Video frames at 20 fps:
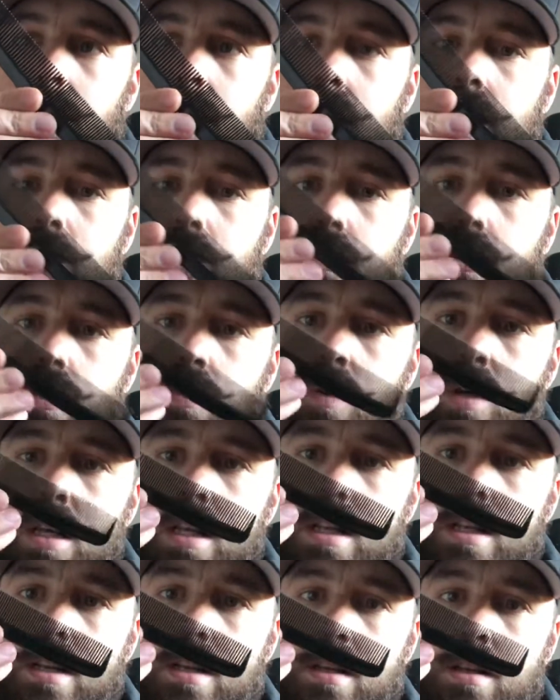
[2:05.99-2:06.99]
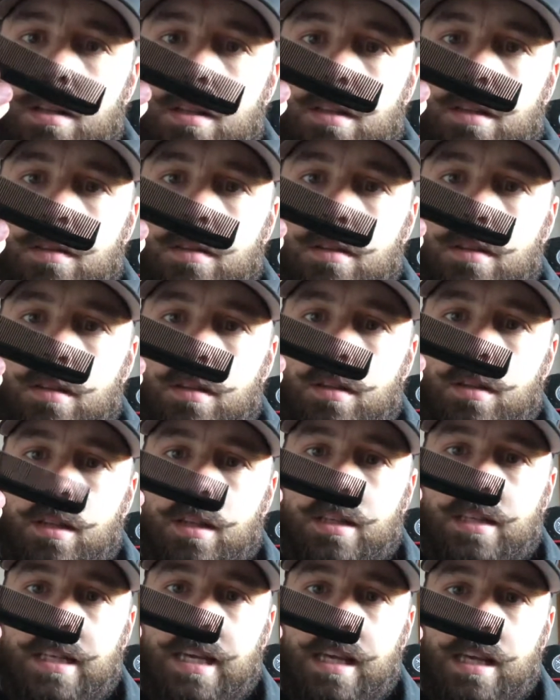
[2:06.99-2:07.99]
in between
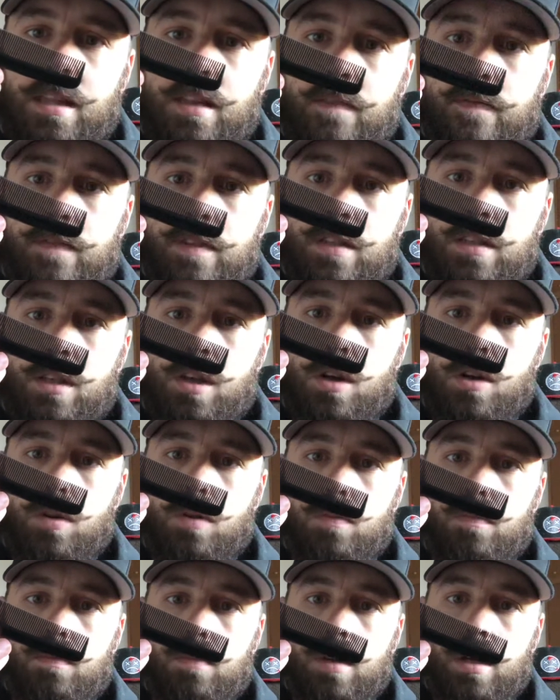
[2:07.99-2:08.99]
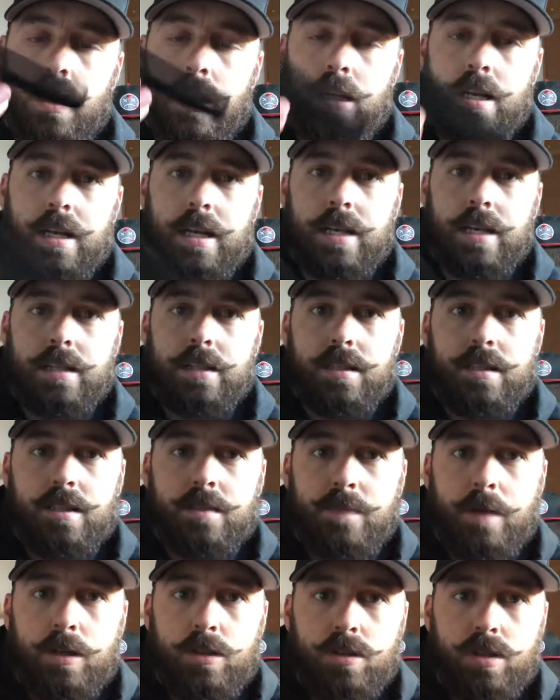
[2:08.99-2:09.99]
the teeth of this comb, and then
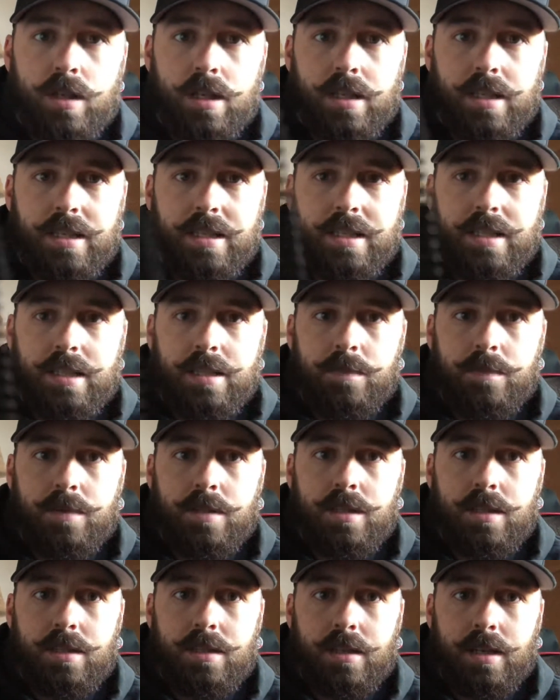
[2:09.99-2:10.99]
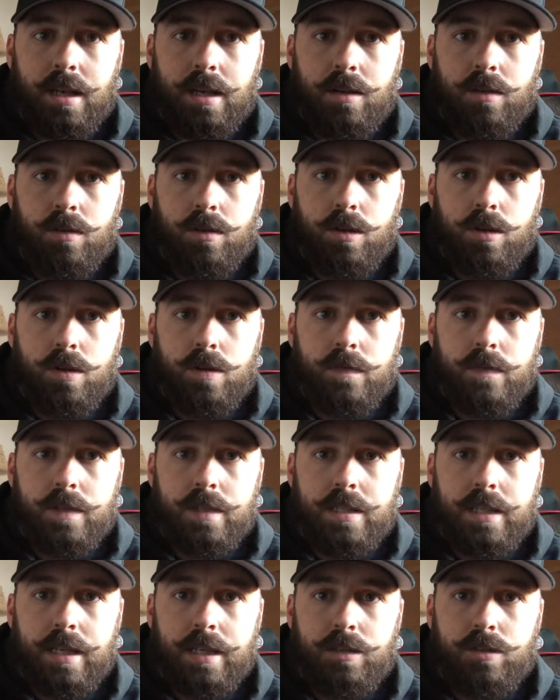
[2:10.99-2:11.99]
especially on the tips, I don't know if
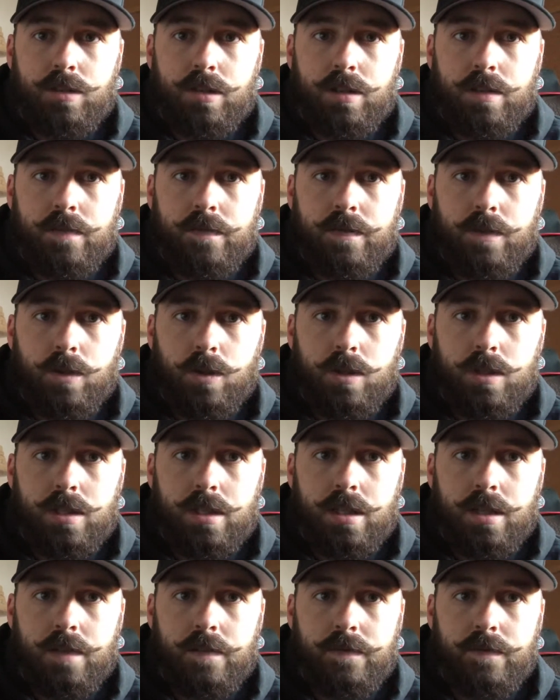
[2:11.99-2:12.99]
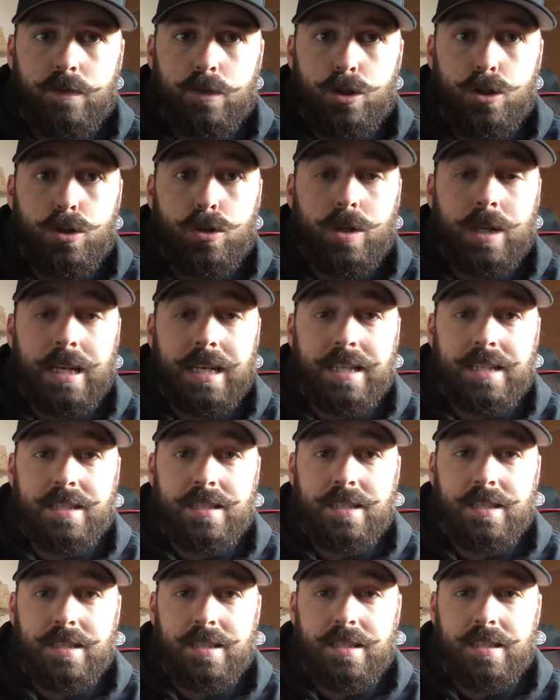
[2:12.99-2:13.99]
it's actually going to focus enough for you guys
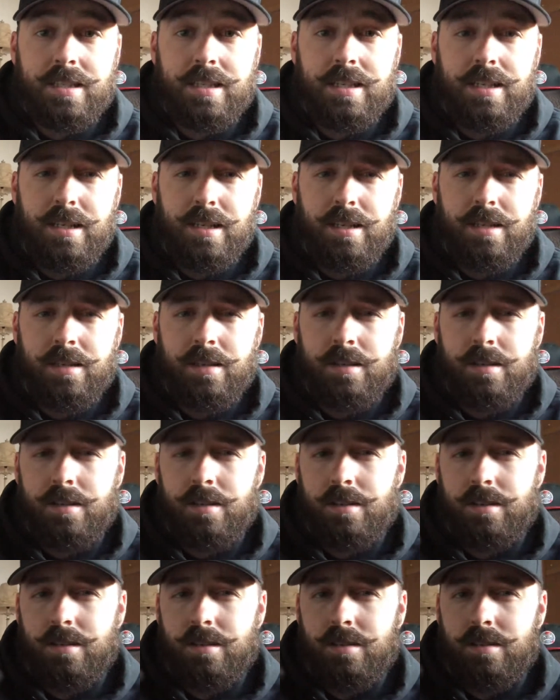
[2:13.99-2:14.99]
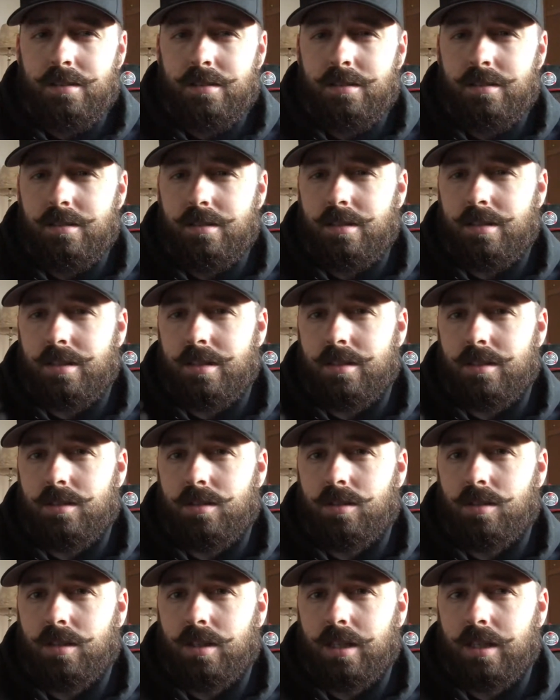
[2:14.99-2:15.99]
to see it. It doesn't
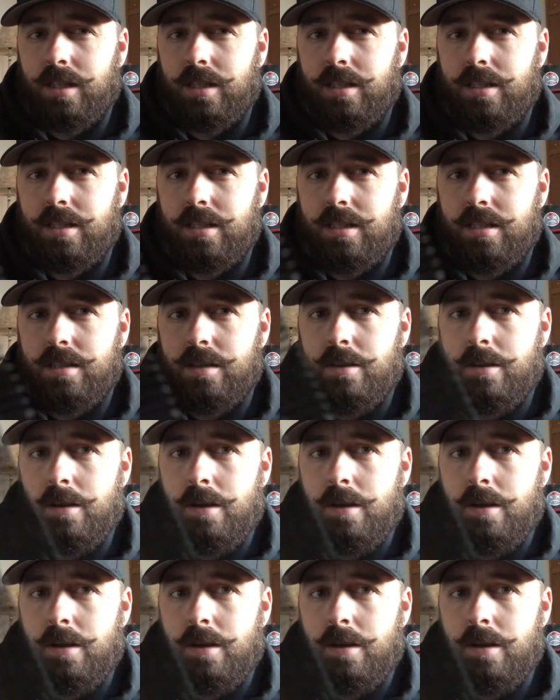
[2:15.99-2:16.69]
look like it is.